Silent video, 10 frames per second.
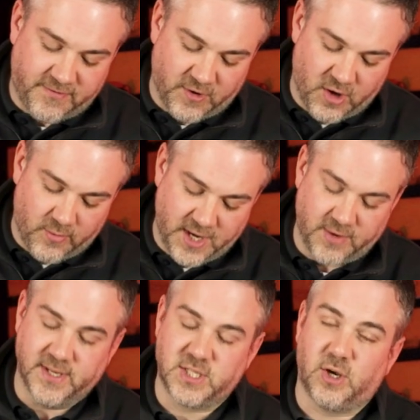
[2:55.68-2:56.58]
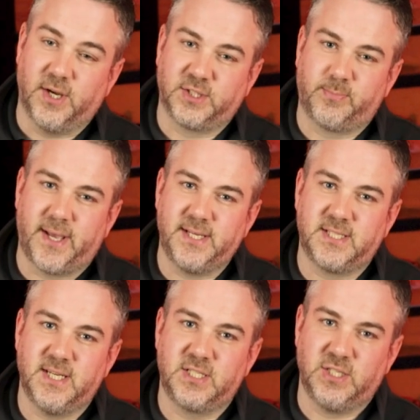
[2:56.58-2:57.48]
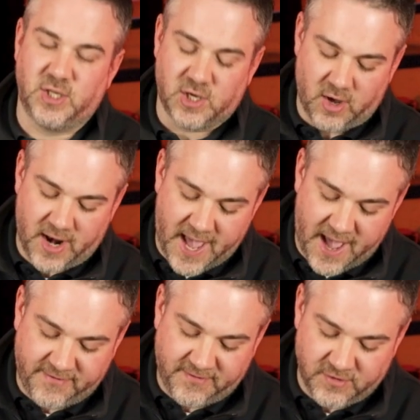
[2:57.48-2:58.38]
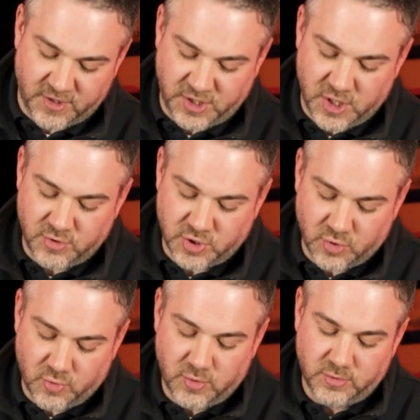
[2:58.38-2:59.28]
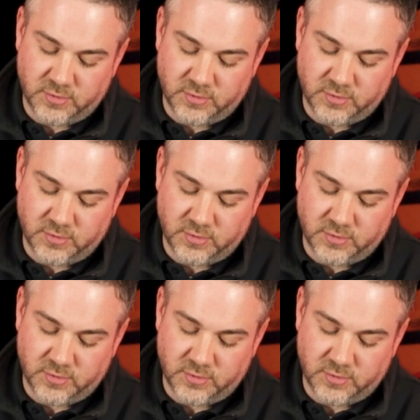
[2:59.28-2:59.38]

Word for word: for when you're in tight spaces. You can't have the usual